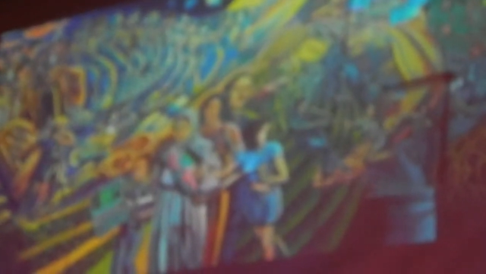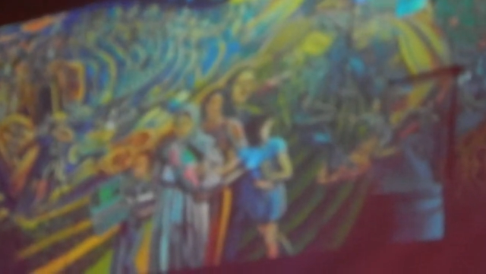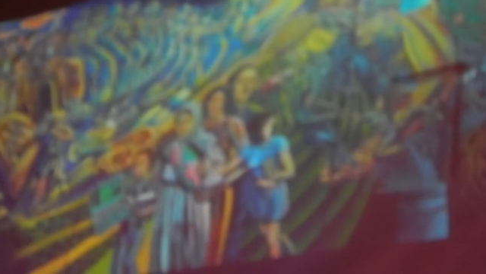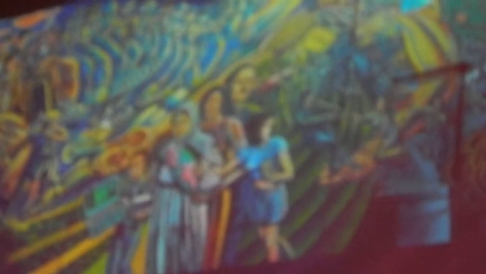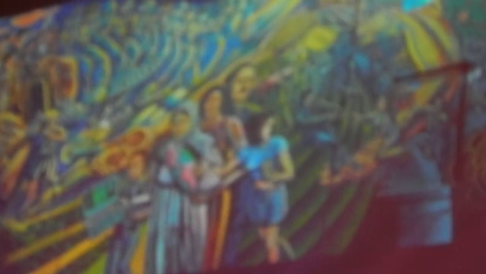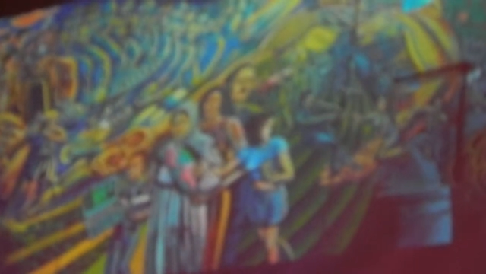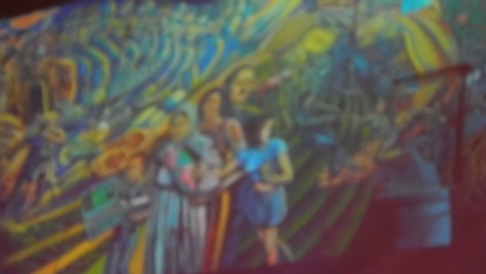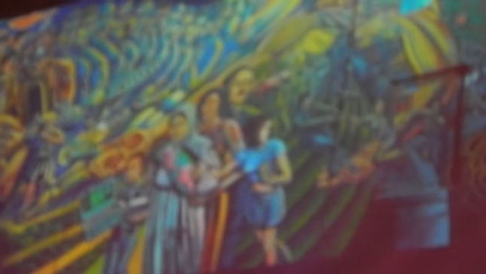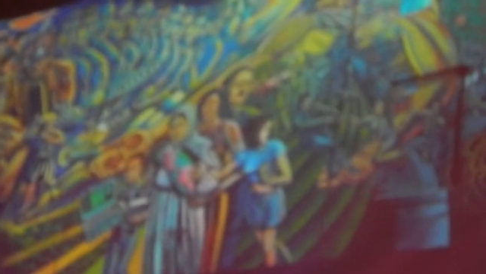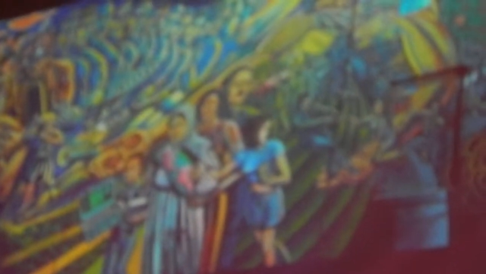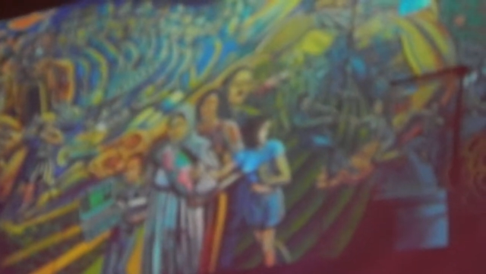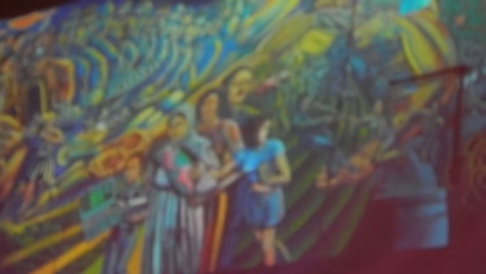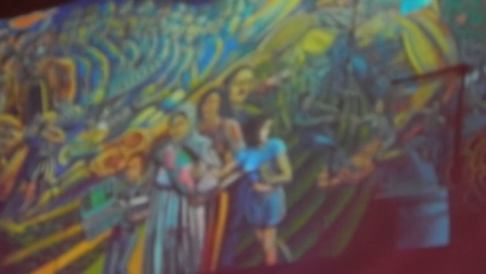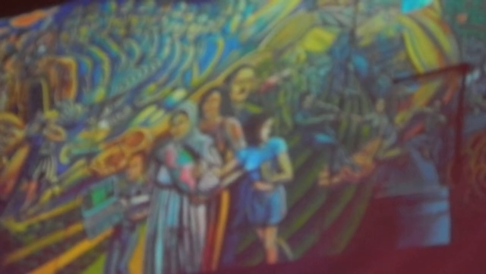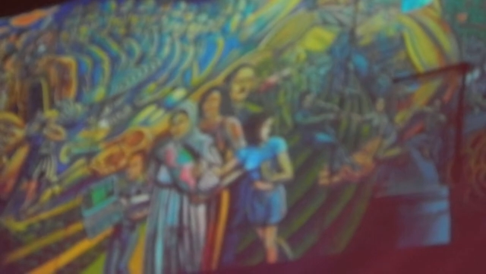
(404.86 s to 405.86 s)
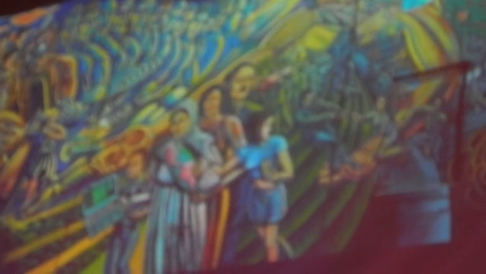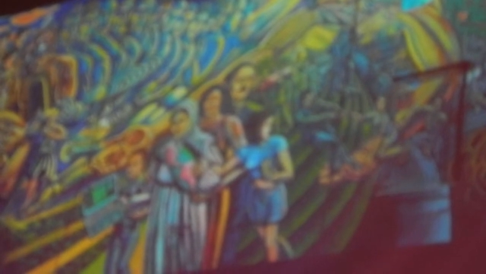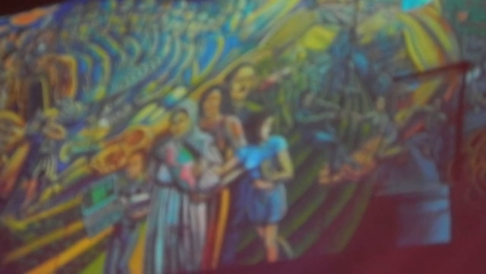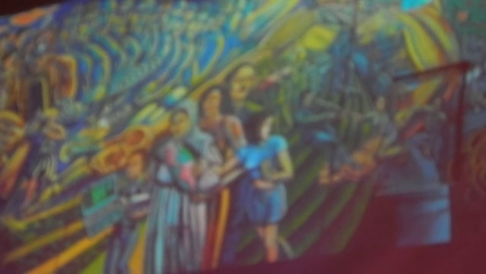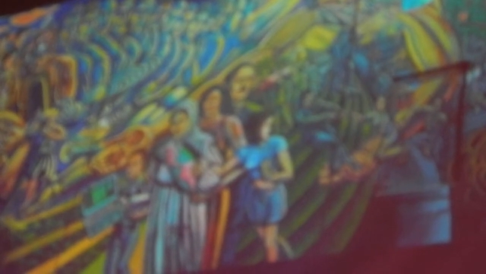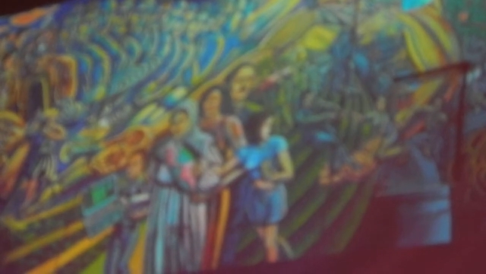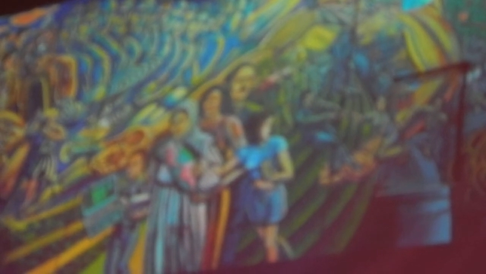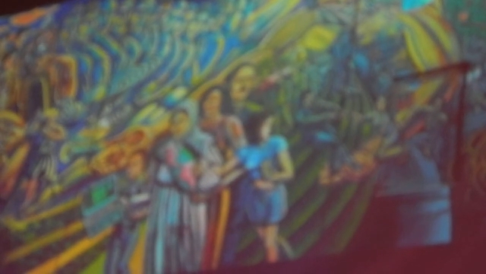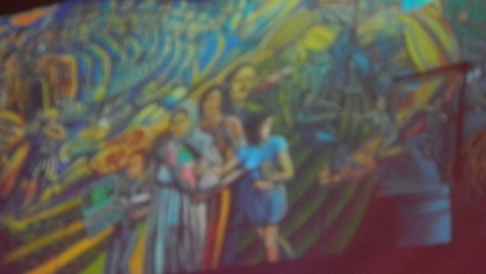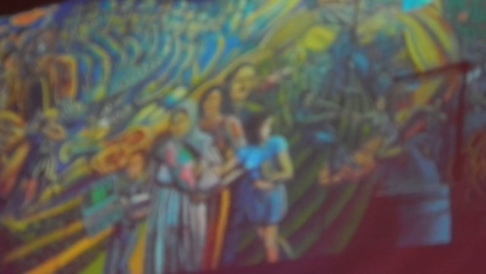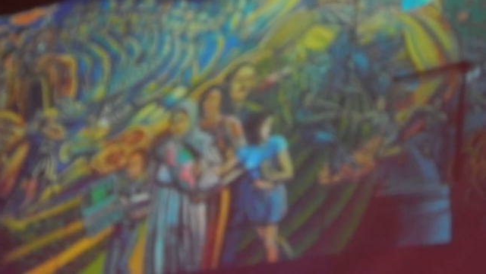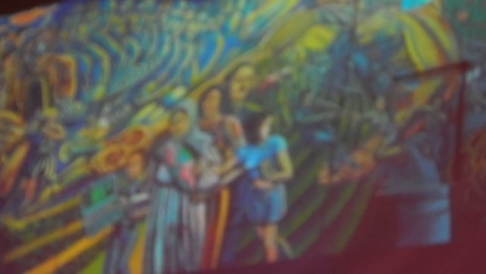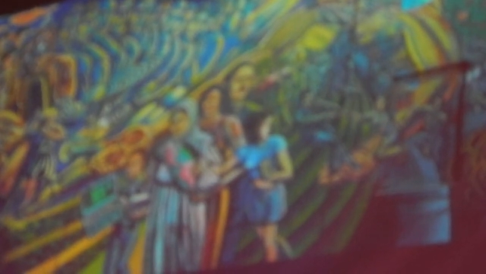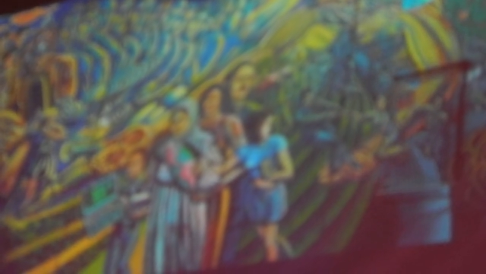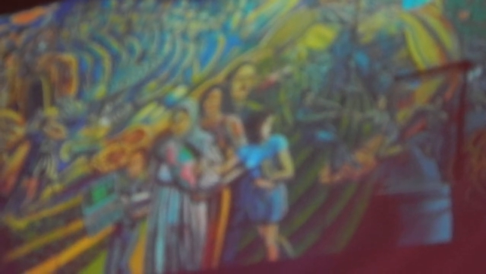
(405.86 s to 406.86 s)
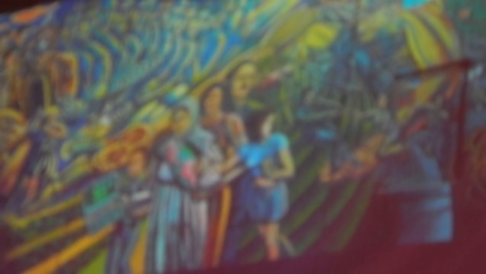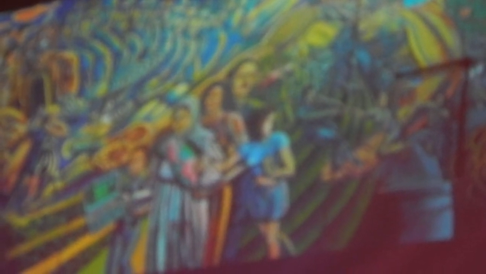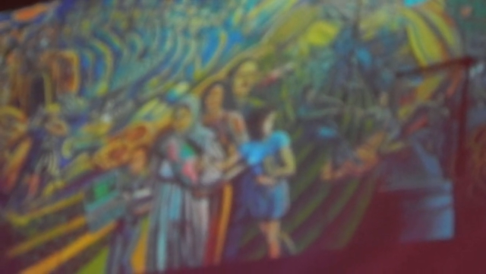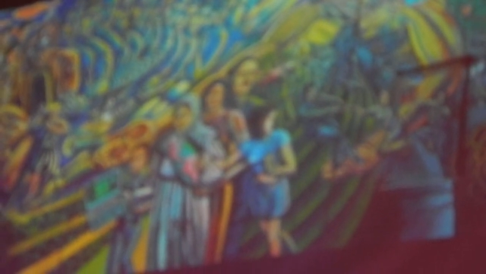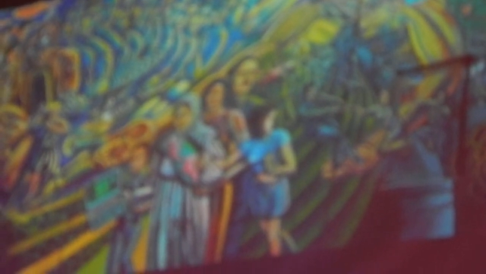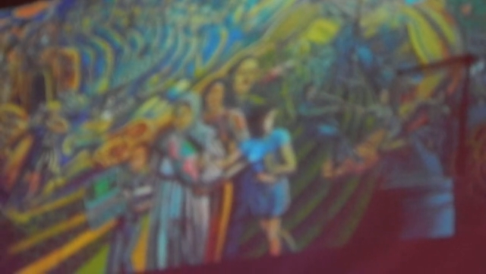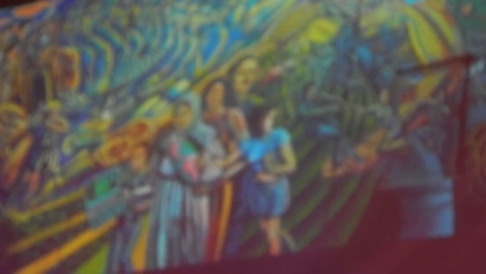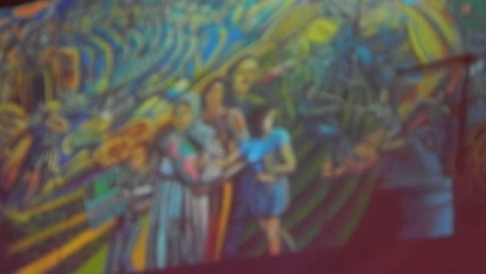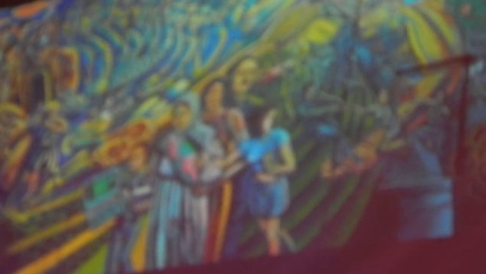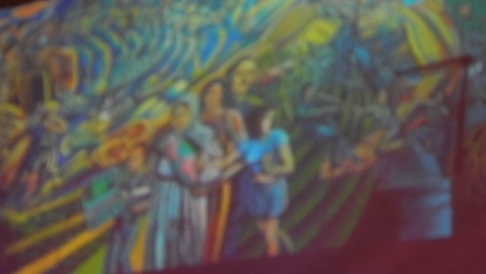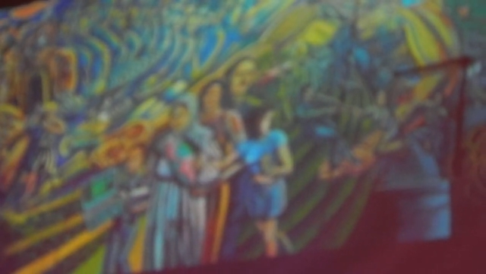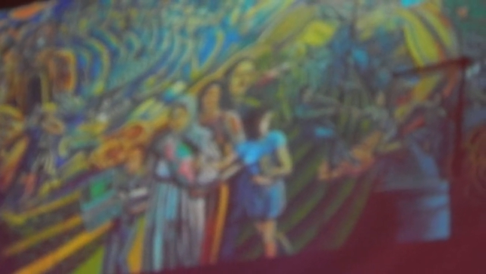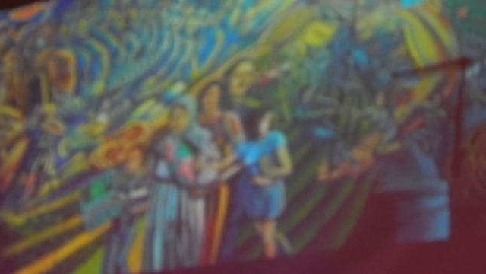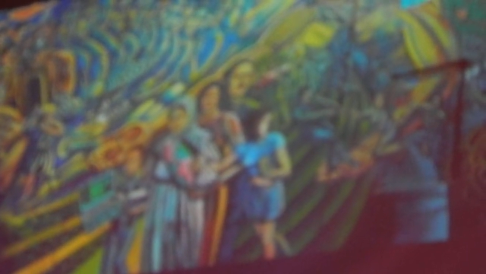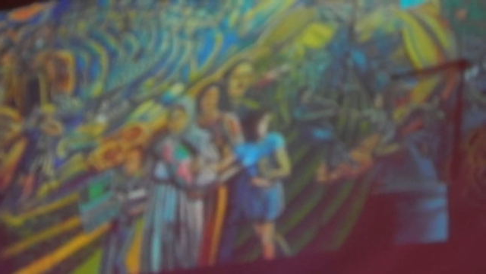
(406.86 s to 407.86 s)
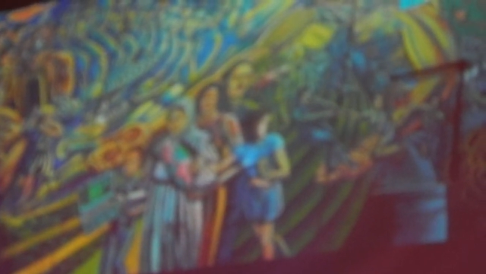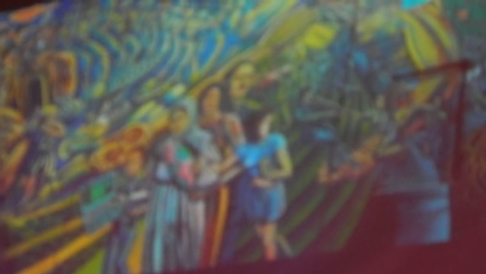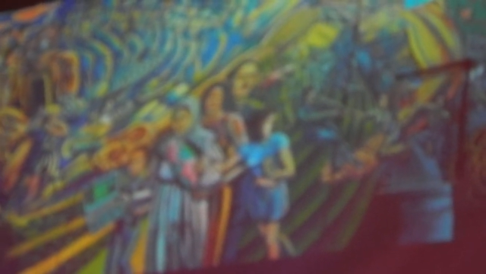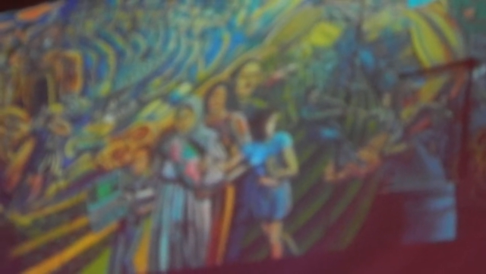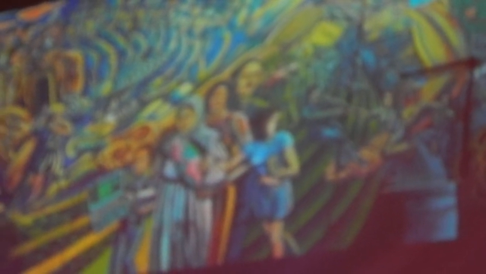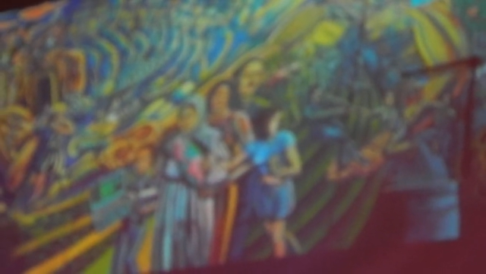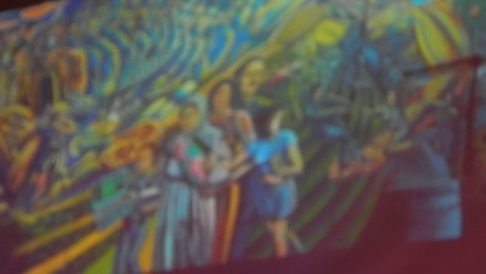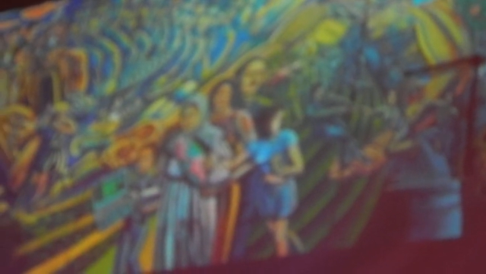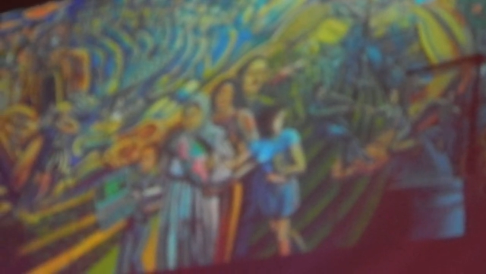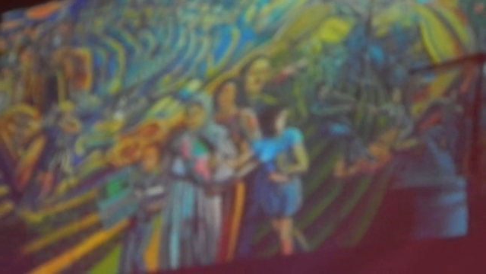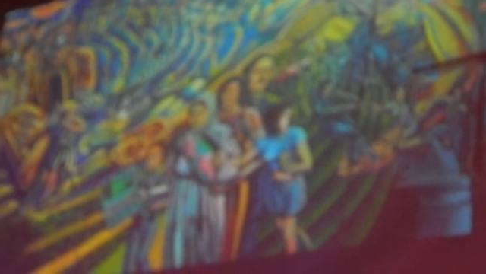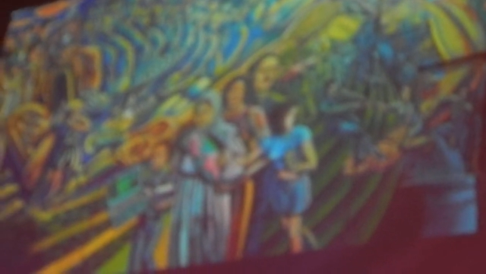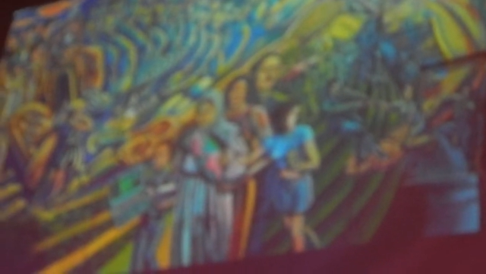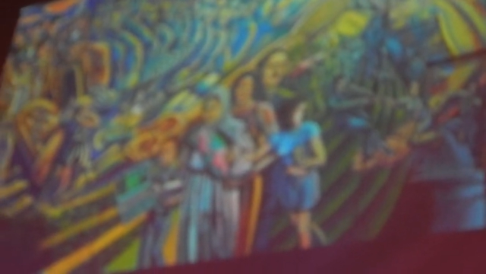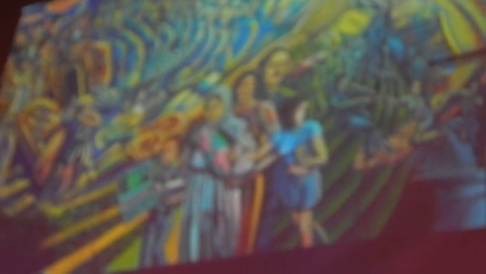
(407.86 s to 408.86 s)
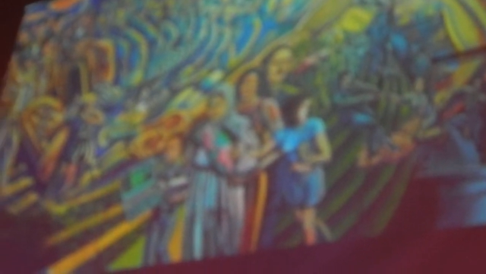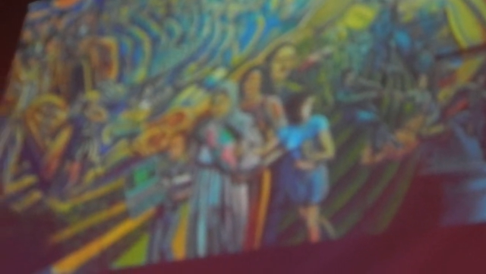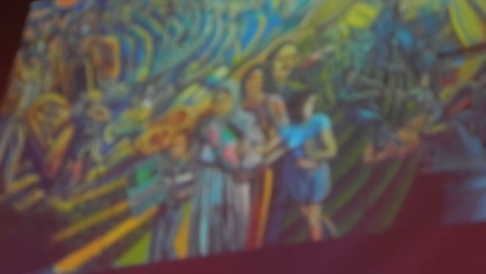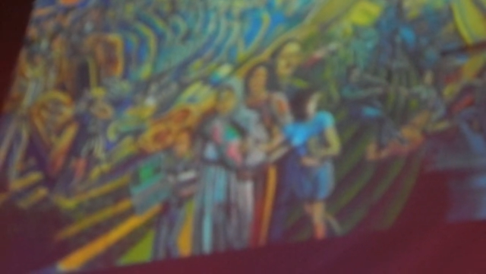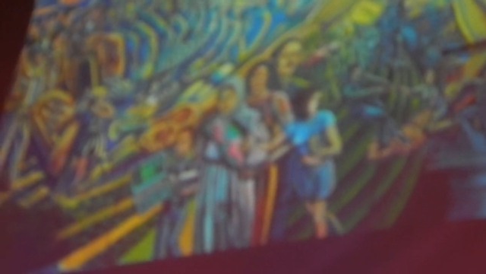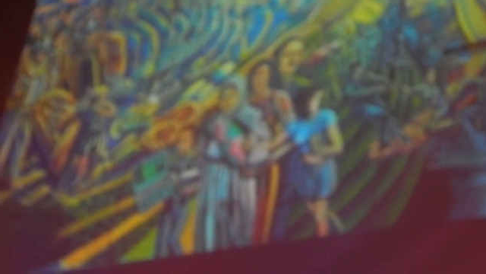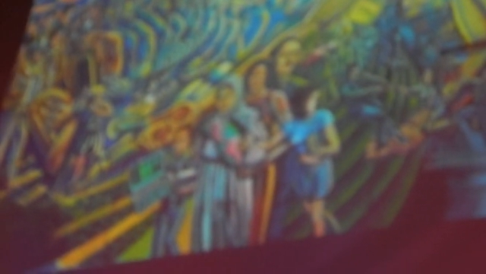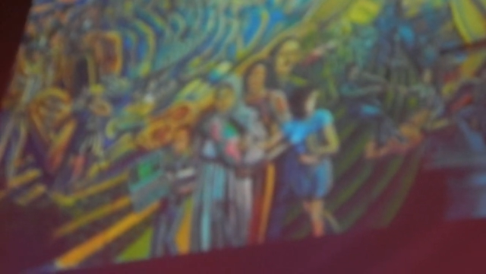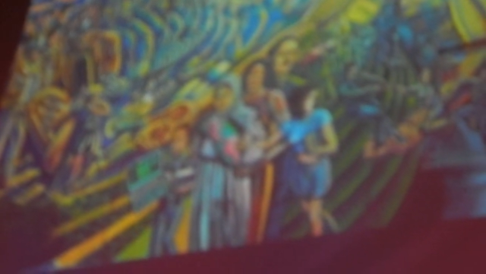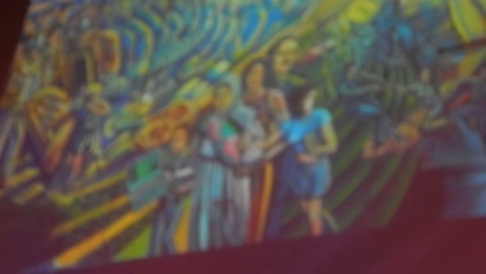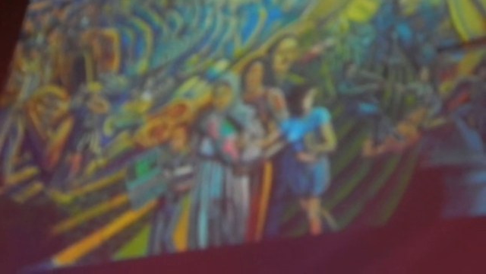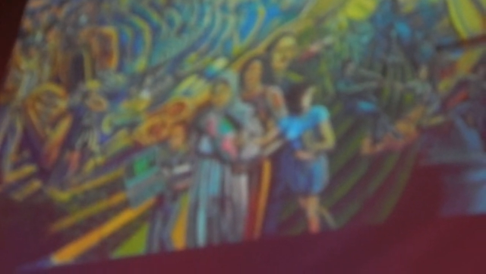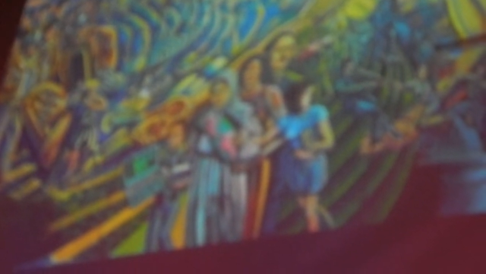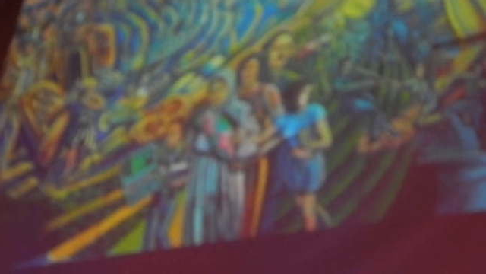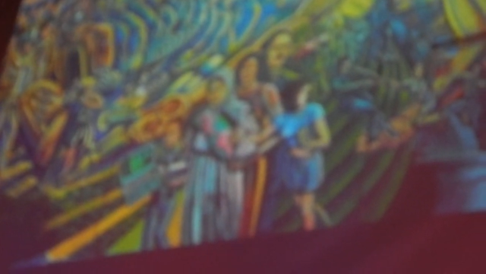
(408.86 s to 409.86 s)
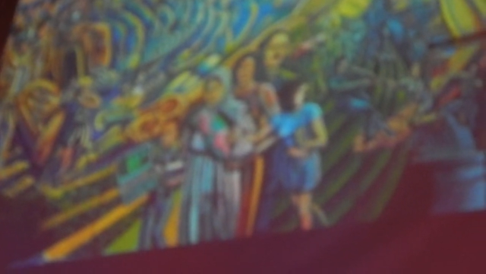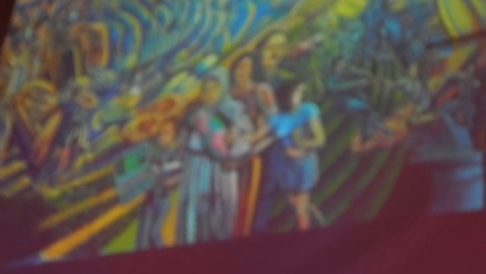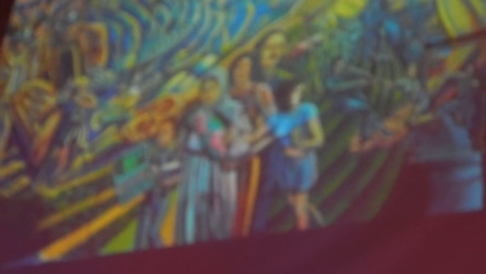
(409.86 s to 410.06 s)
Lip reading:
No face is visible, so there are no lips to read.